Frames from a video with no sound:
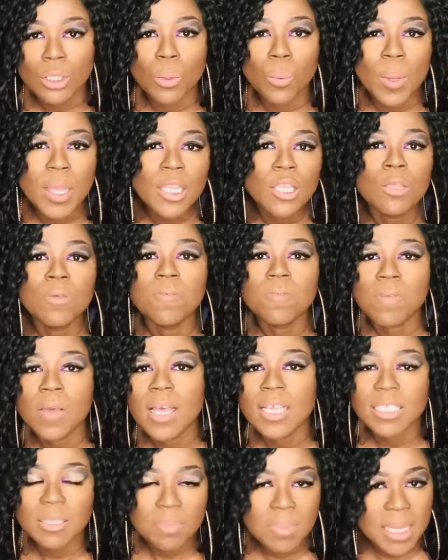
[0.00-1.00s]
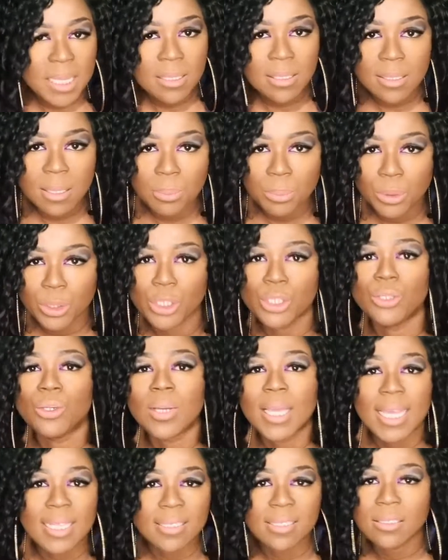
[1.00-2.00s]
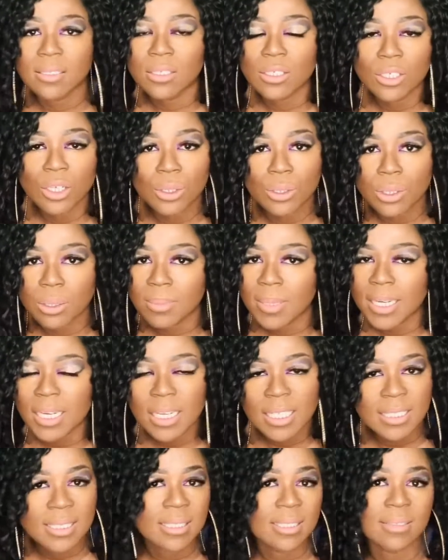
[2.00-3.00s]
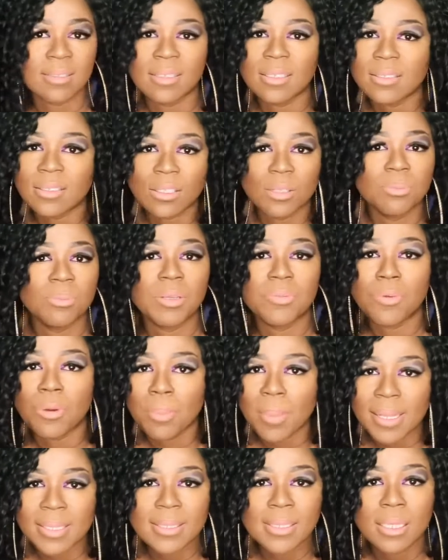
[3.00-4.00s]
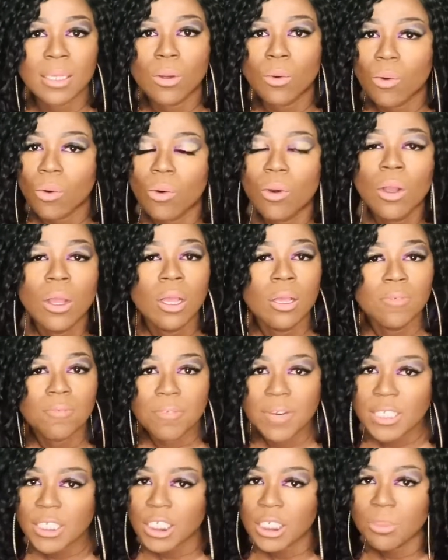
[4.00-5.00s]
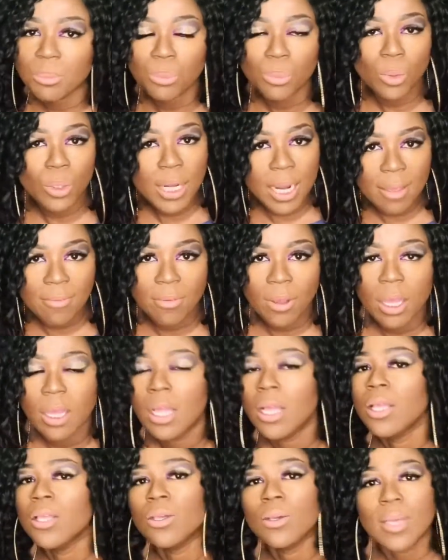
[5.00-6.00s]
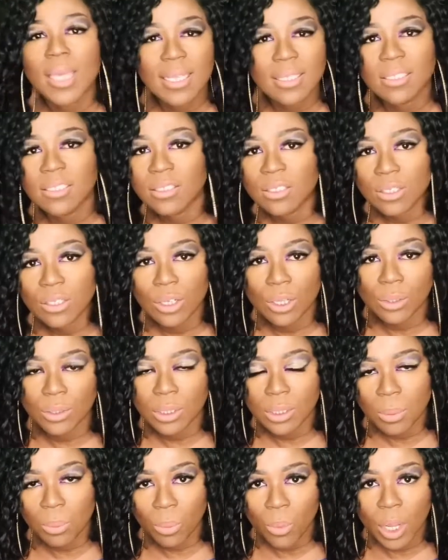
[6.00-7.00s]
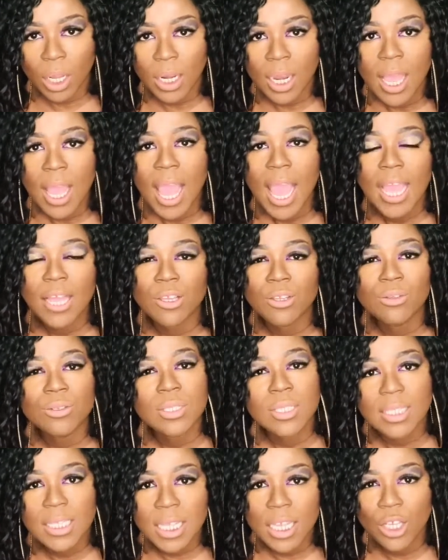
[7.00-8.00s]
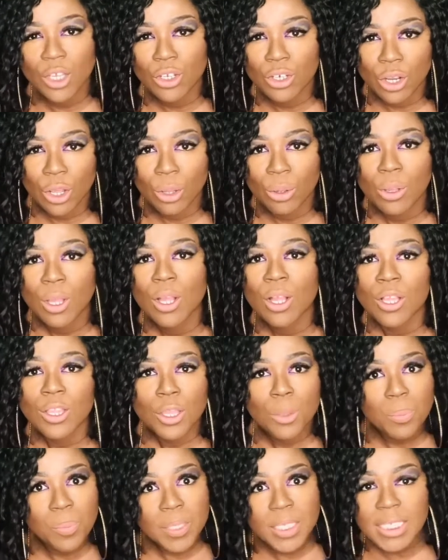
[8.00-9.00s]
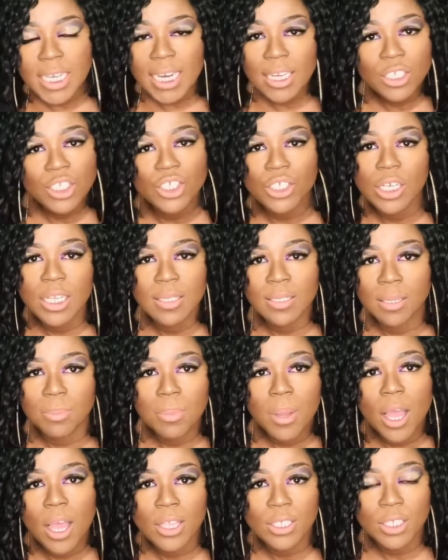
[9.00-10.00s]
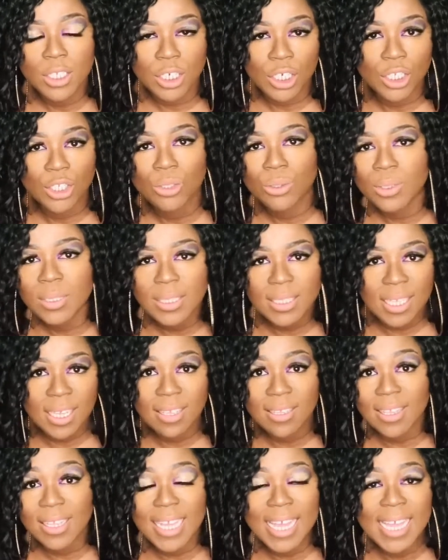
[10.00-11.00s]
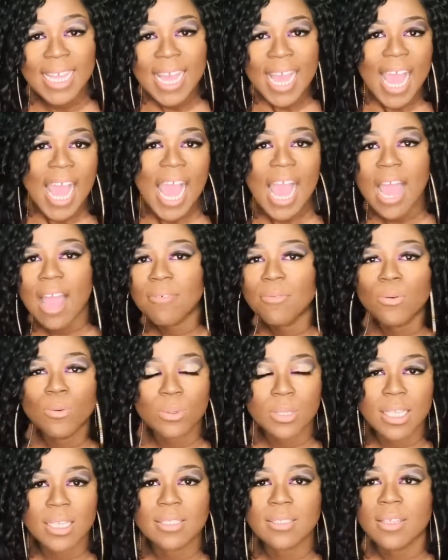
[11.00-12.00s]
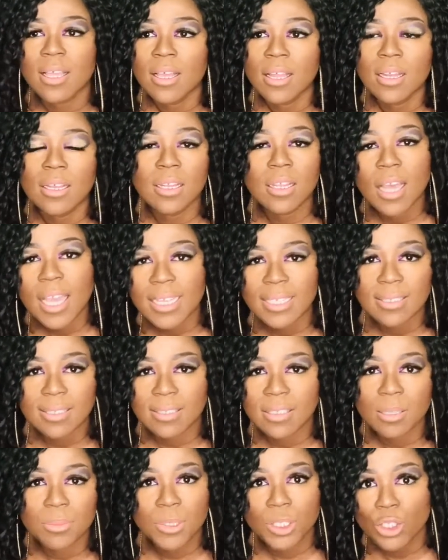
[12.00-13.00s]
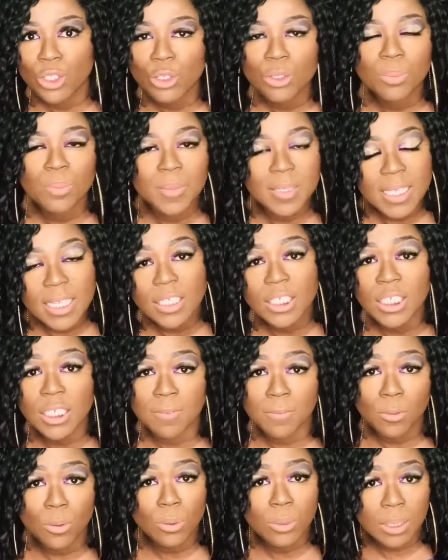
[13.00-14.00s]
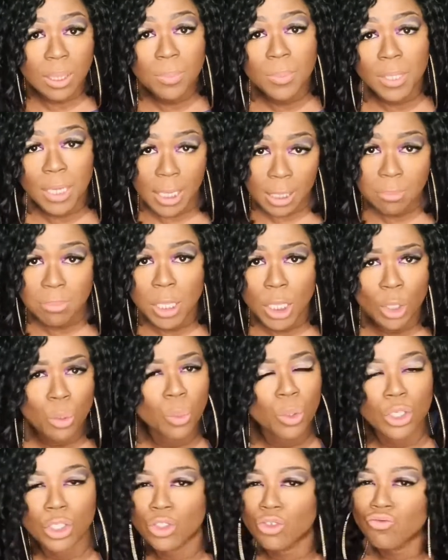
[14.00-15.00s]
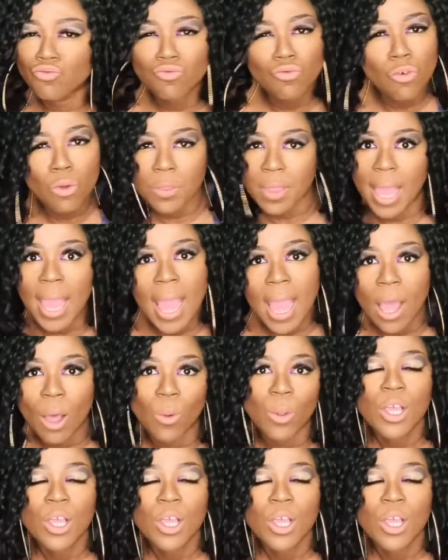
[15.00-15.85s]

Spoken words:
when you first meet somebody, you're getting to know them, and I said this can be romantic or friendship, whatever. You're getting to know someone and you see, the potential in the person, and you see that they have all this light in them, and you potentially, if you're someone like me, you want to draw that out.